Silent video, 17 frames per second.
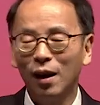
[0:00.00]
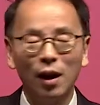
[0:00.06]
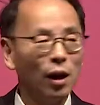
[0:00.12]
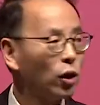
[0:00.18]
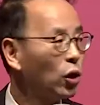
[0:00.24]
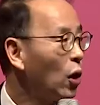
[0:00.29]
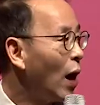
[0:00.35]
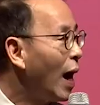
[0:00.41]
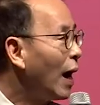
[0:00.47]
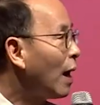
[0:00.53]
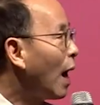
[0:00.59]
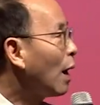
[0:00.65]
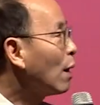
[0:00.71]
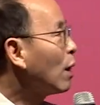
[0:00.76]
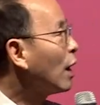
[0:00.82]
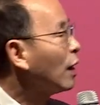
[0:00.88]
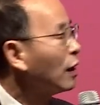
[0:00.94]
So I
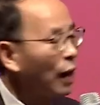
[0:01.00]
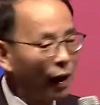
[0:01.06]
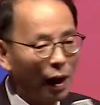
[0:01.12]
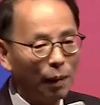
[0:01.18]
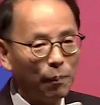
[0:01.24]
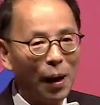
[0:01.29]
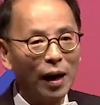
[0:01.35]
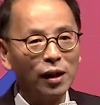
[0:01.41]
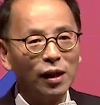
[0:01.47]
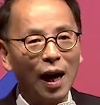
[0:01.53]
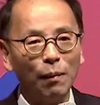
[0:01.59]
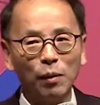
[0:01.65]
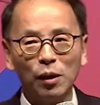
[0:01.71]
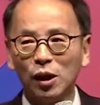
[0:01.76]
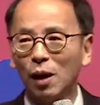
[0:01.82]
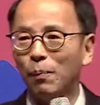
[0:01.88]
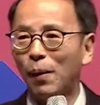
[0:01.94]
think that my time
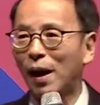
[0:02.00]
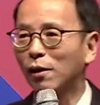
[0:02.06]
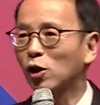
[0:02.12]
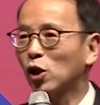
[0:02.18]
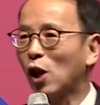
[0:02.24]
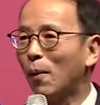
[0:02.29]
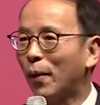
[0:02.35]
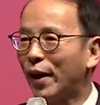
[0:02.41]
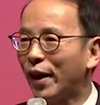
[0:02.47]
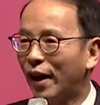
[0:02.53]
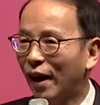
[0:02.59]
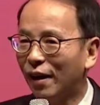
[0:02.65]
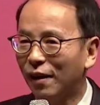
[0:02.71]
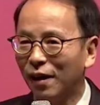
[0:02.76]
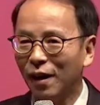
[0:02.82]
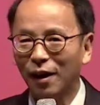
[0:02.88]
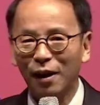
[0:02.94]
is up. I'll stop here.
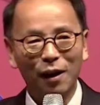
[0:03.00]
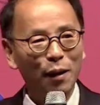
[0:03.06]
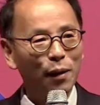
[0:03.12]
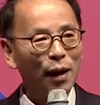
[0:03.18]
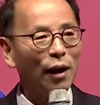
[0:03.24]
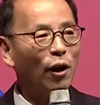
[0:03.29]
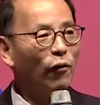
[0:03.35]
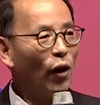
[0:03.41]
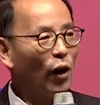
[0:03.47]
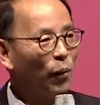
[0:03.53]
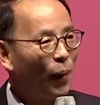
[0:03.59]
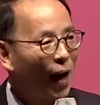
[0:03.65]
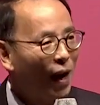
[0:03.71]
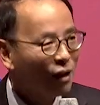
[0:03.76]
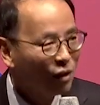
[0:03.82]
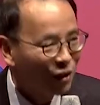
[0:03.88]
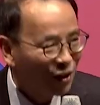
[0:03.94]
Thank you very
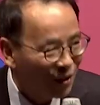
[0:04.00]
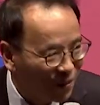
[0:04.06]
much.